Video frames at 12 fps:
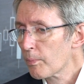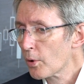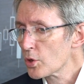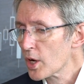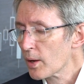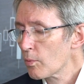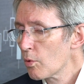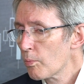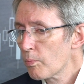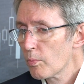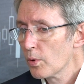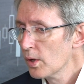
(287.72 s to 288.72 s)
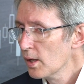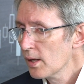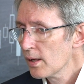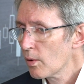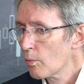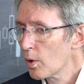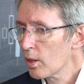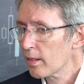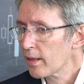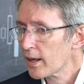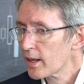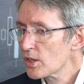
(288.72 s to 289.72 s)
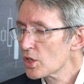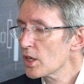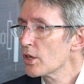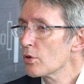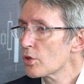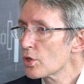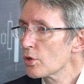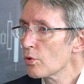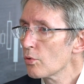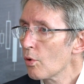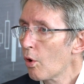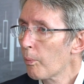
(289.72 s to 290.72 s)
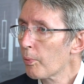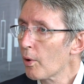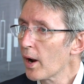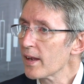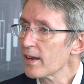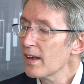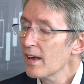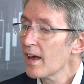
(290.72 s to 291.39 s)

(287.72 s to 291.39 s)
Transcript: project will continue to operate